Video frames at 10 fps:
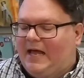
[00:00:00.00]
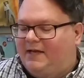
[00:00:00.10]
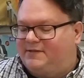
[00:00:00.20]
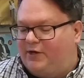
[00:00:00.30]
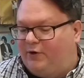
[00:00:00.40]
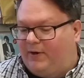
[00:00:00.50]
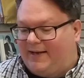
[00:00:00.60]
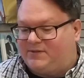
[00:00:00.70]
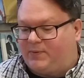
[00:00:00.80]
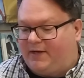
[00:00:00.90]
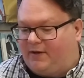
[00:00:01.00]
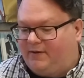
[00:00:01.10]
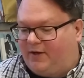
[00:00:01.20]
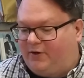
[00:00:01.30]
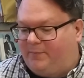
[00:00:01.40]
so as we all
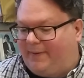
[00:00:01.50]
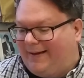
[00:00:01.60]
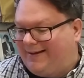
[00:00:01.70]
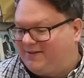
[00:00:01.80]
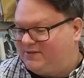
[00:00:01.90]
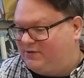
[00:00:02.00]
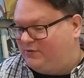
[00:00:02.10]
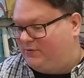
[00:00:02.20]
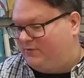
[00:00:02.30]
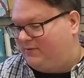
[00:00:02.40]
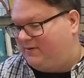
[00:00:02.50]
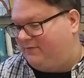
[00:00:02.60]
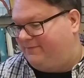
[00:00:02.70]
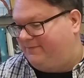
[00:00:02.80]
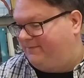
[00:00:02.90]
go back to the
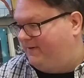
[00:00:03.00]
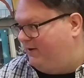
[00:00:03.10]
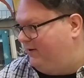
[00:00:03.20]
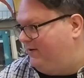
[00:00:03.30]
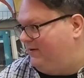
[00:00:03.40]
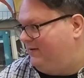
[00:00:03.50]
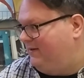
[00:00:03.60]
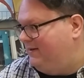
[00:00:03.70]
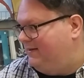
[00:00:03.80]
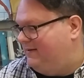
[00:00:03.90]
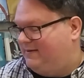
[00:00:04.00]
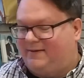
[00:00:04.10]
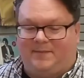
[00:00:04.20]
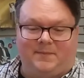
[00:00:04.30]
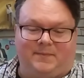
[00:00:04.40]
fall.
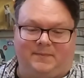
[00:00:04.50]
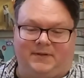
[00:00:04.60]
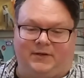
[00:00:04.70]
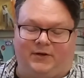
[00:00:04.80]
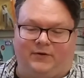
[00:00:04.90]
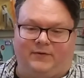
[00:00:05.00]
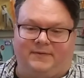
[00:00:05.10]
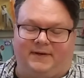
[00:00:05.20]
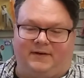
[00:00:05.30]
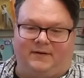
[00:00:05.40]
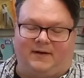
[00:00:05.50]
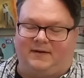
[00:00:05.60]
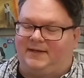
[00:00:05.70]
Um, you know, there.